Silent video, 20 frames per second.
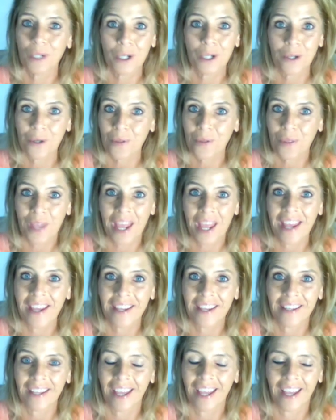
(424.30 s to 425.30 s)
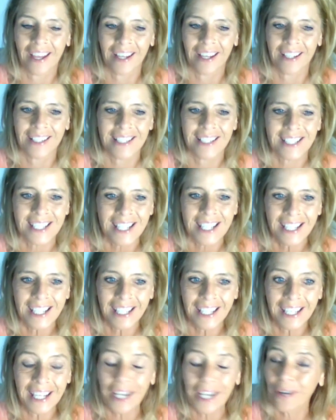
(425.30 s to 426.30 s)
her thing. And
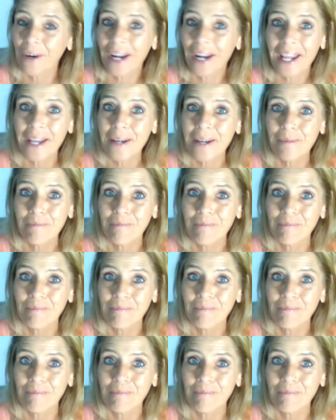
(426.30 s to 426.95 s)
here I am.